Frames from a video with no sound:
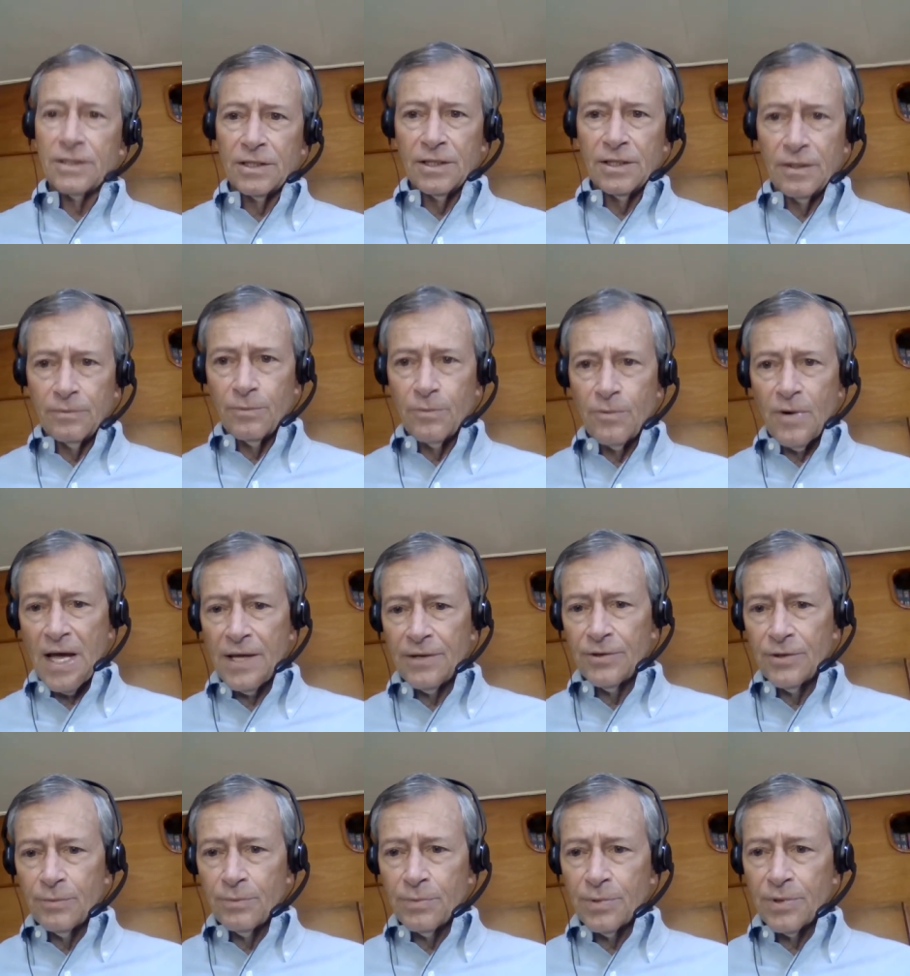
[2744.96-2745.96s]
actually
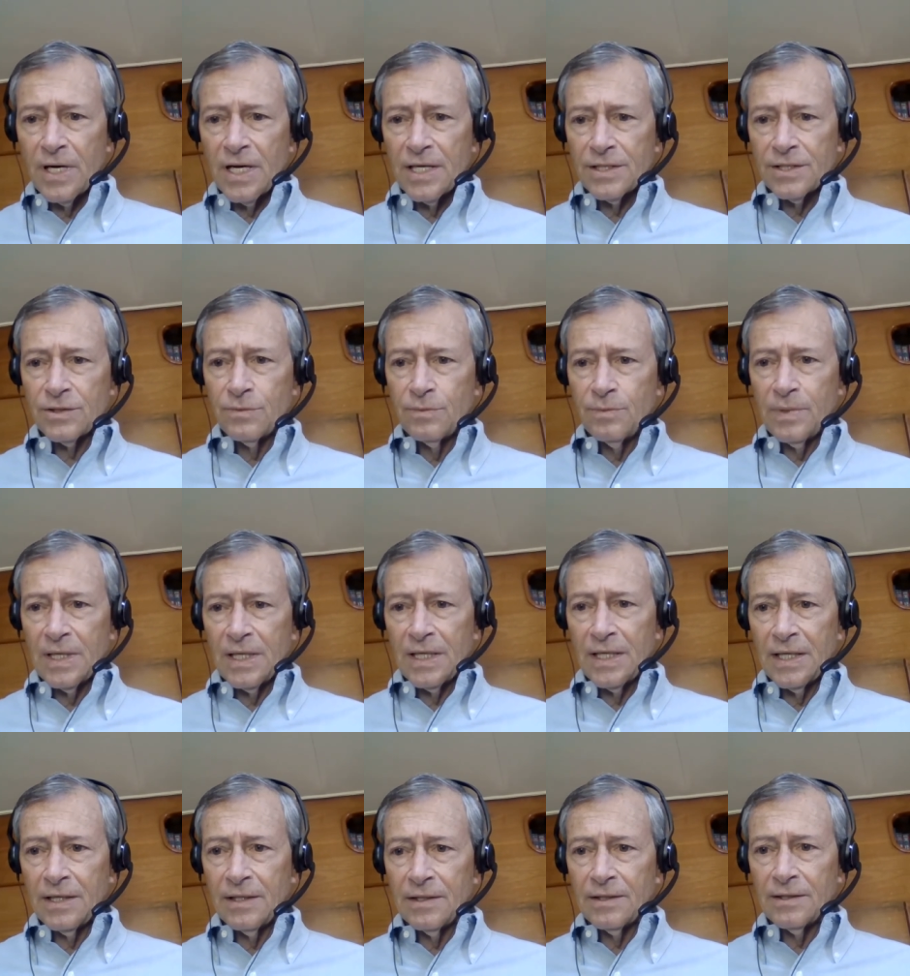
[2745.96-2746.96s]
rather impressed
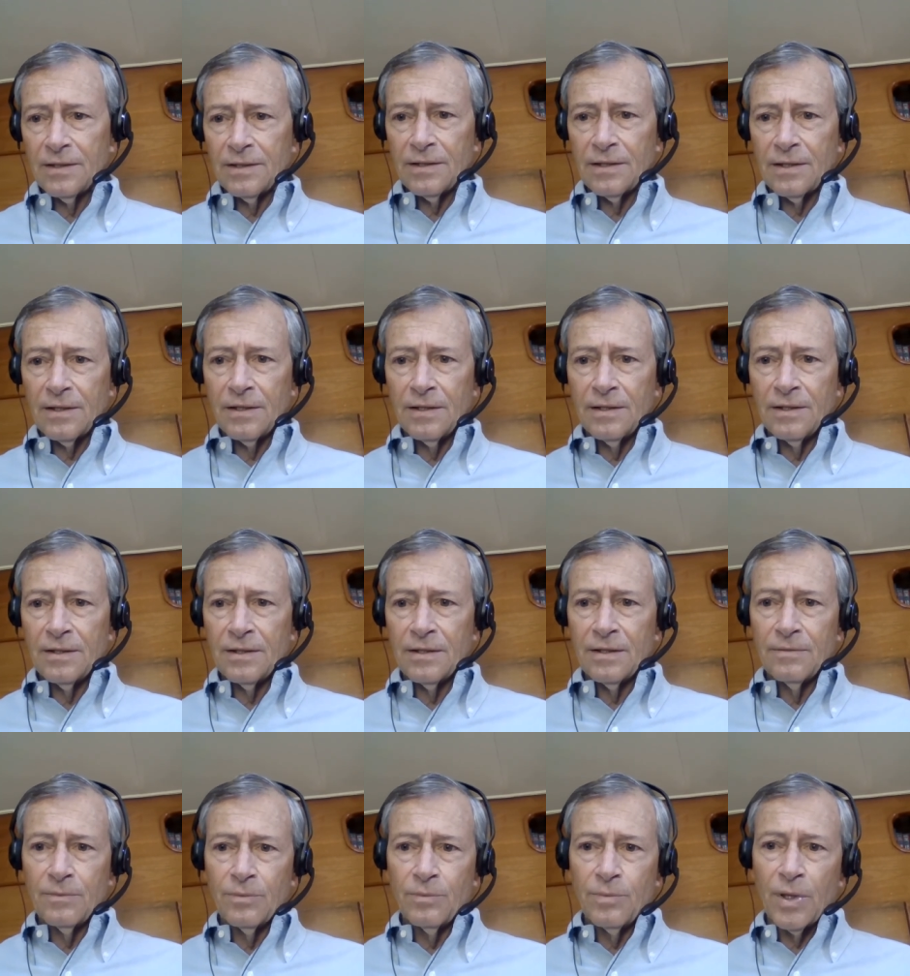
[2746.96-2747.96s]
by
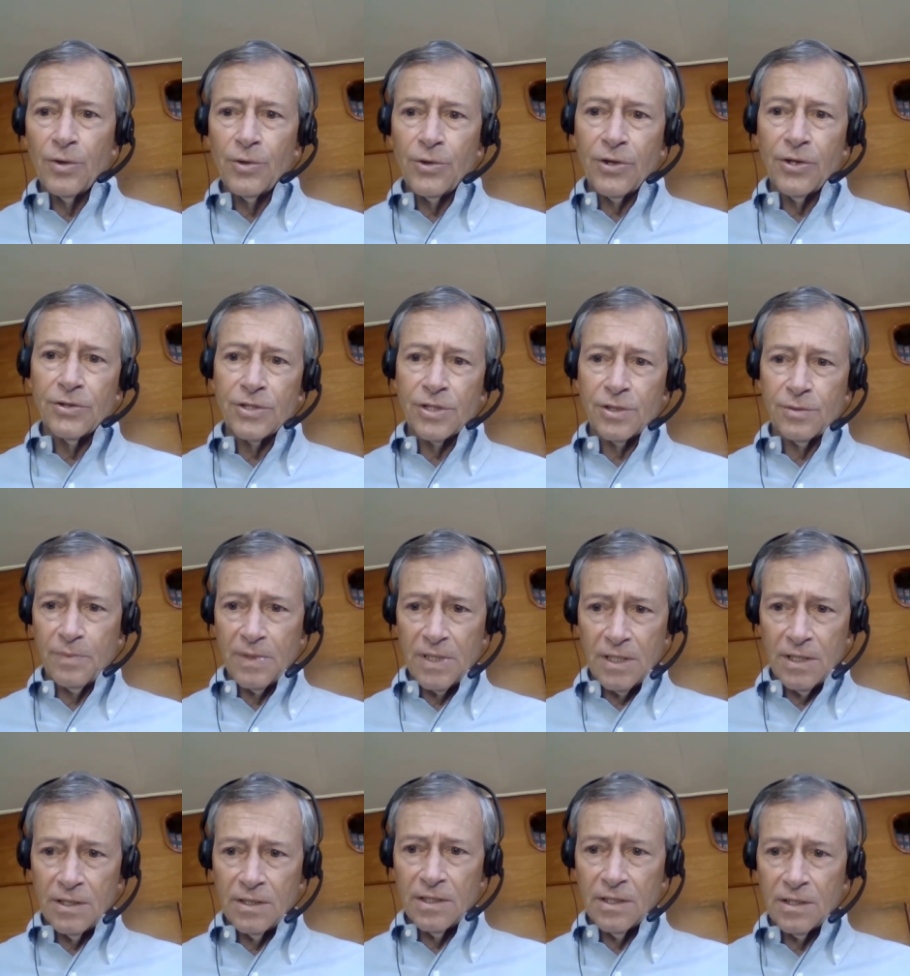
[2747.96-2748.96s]
both the
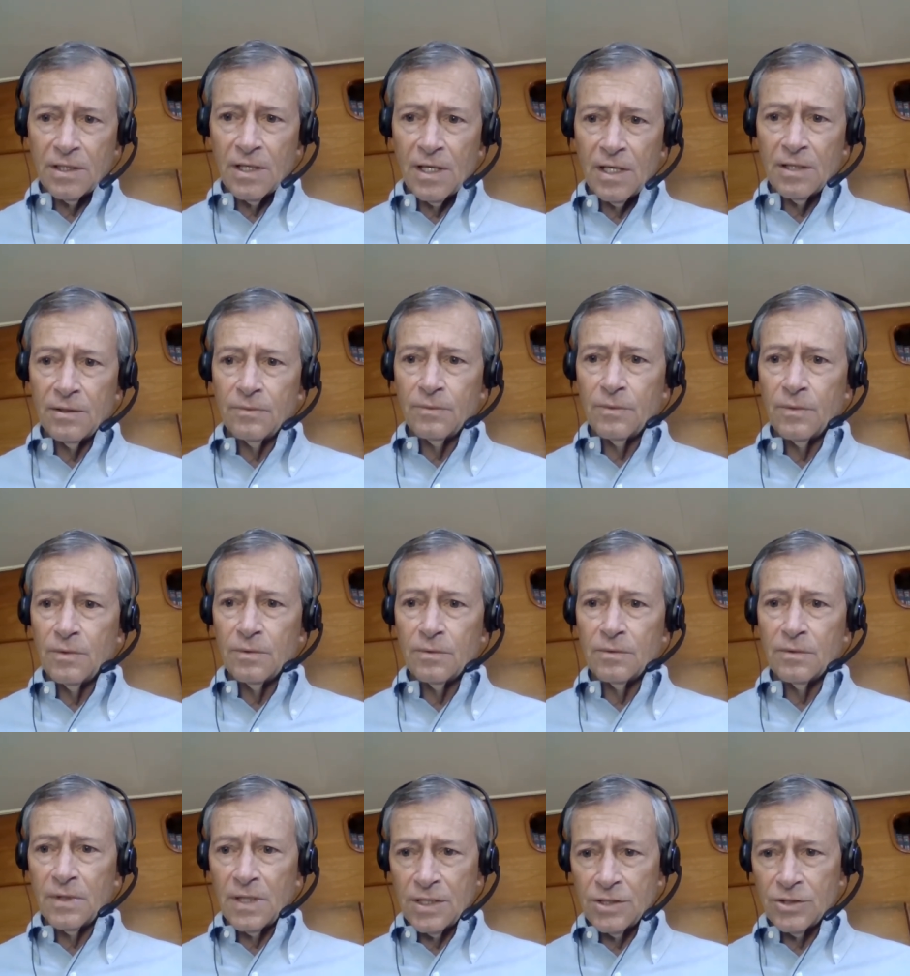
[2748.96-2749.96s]
speed that they
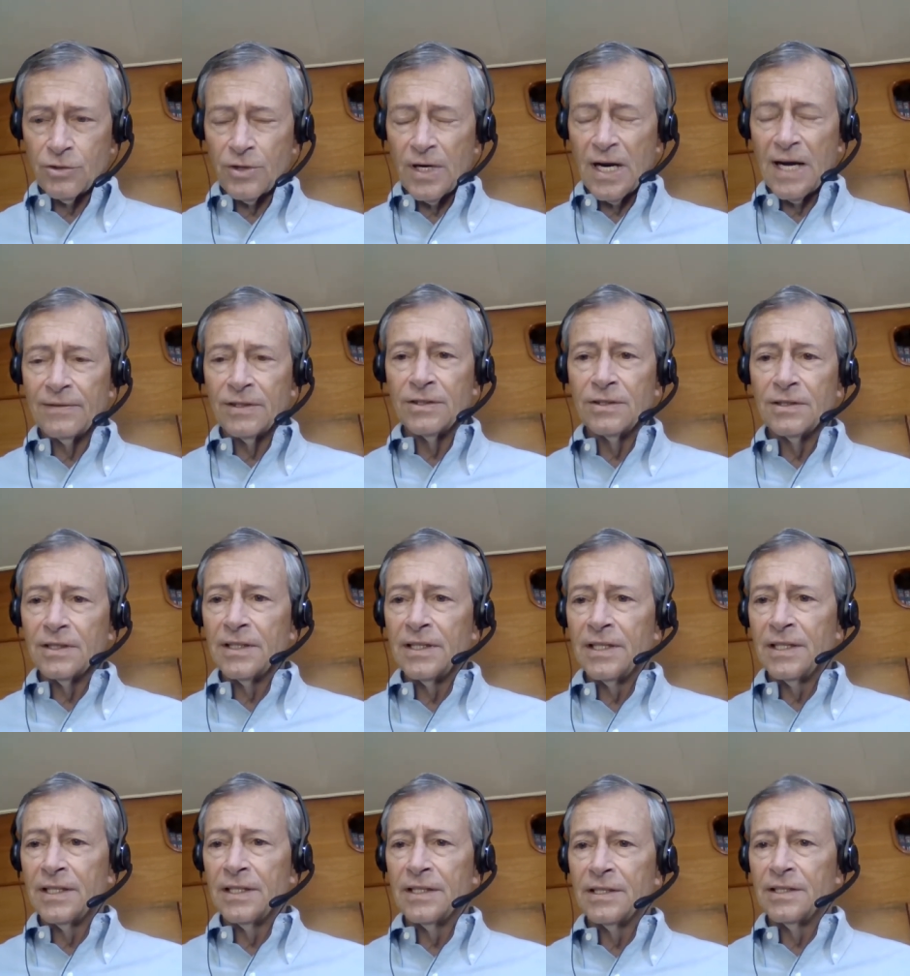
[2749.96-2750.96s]
travel
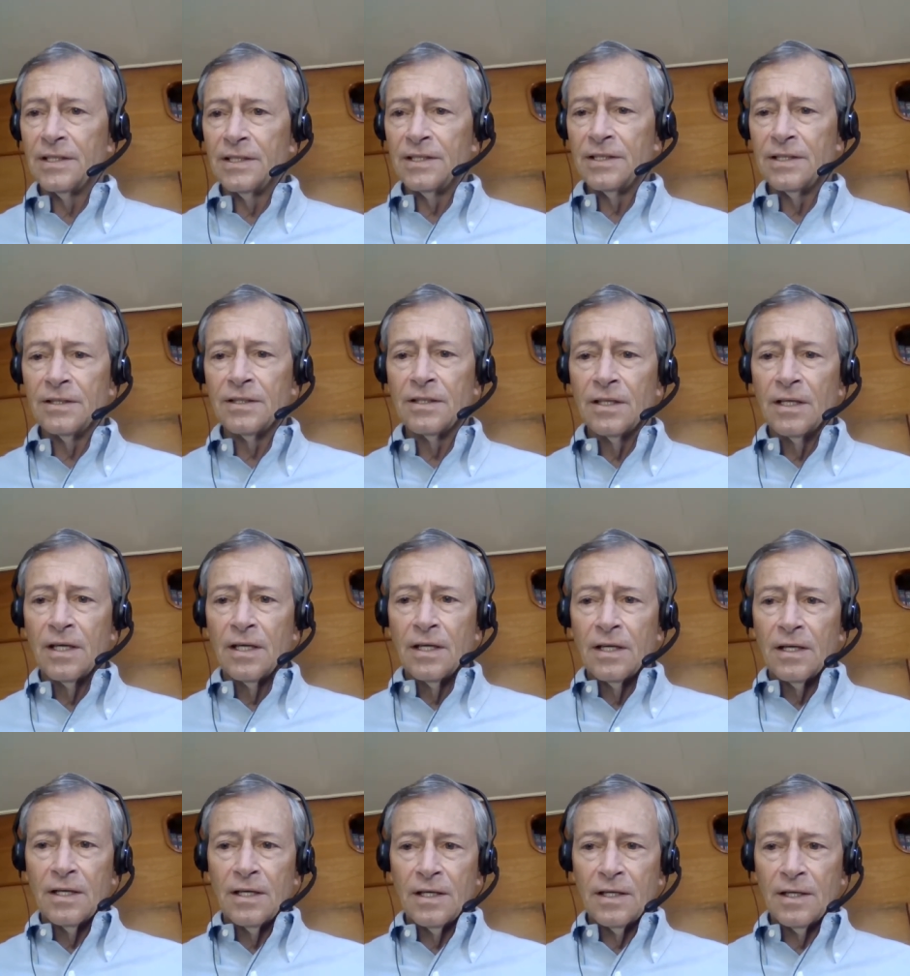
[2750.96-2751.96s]
and the
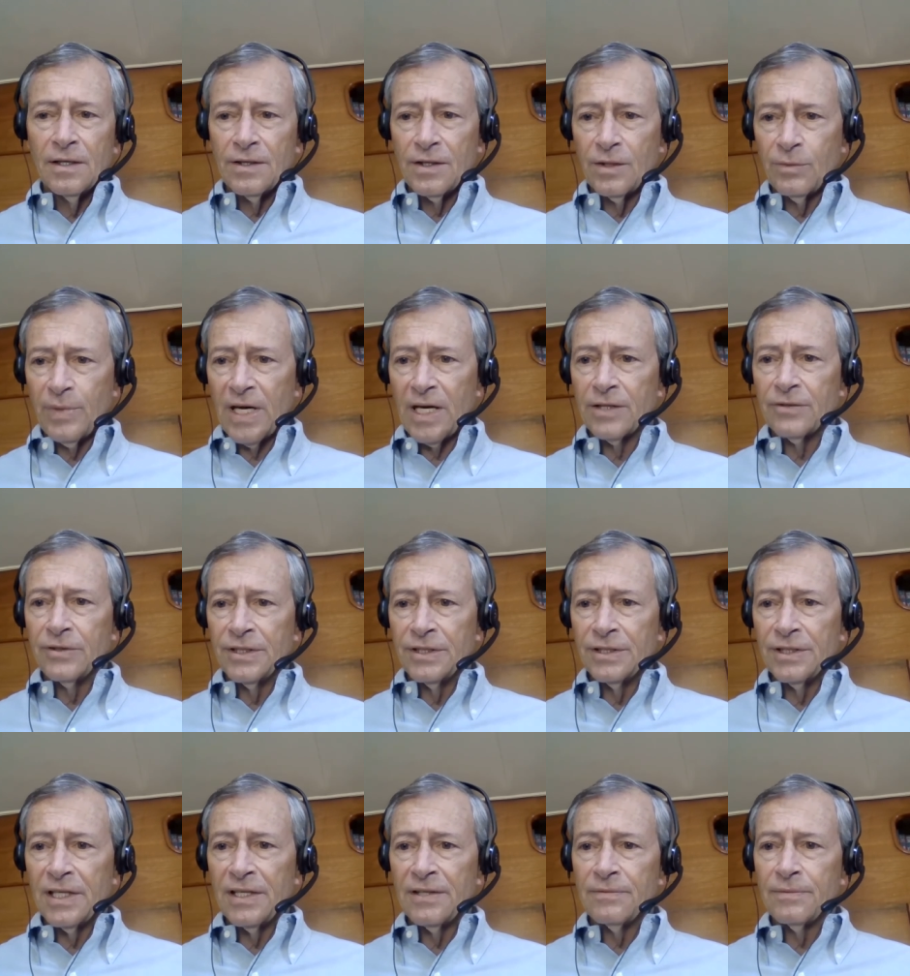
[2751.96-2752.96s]

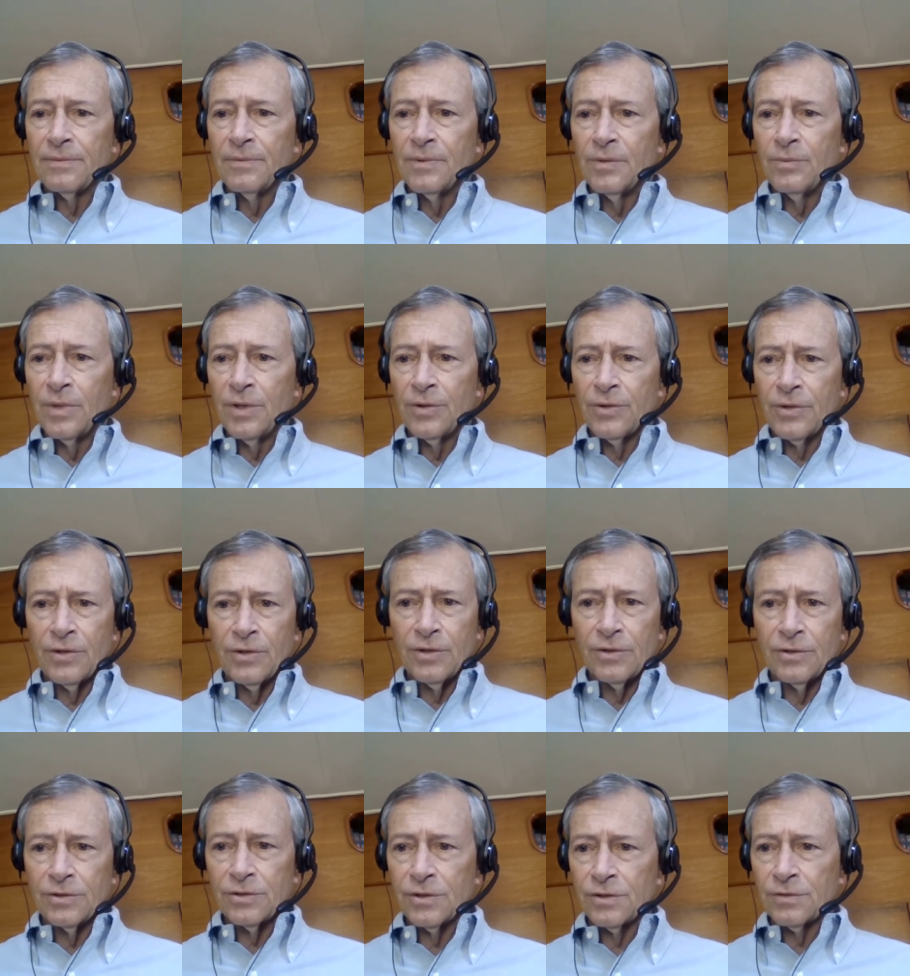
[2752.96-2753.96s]
battery life. Both of
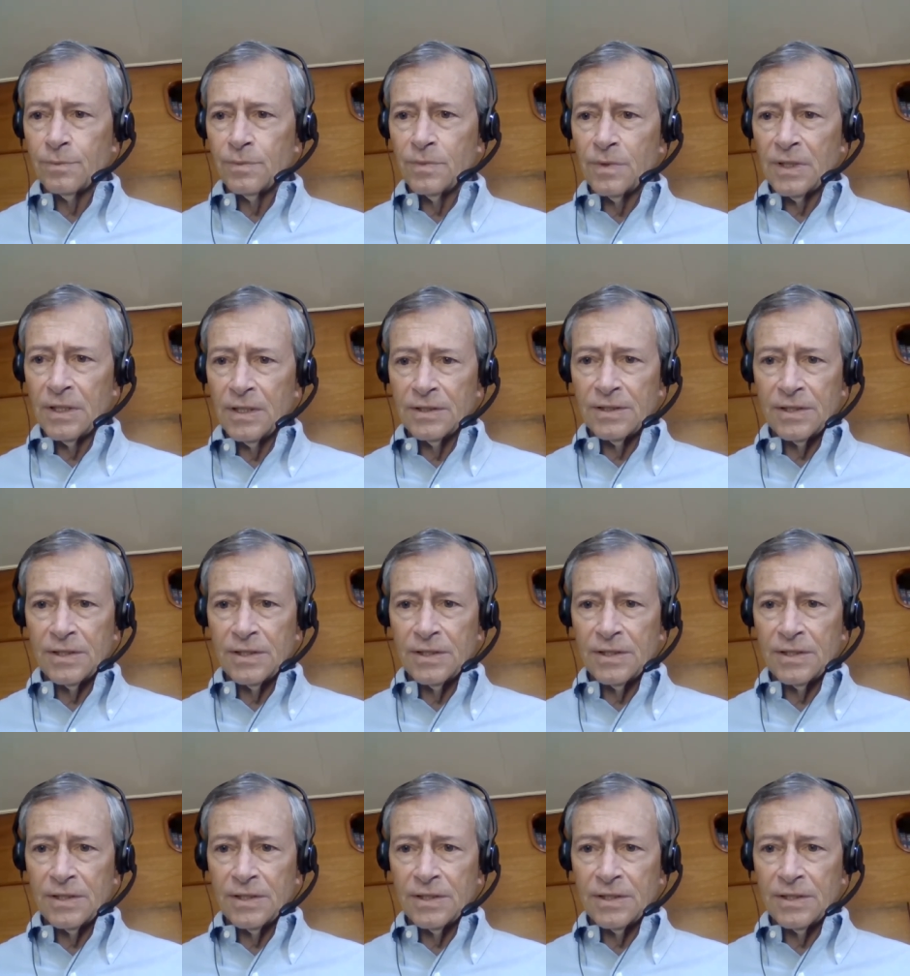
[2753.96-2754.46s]
those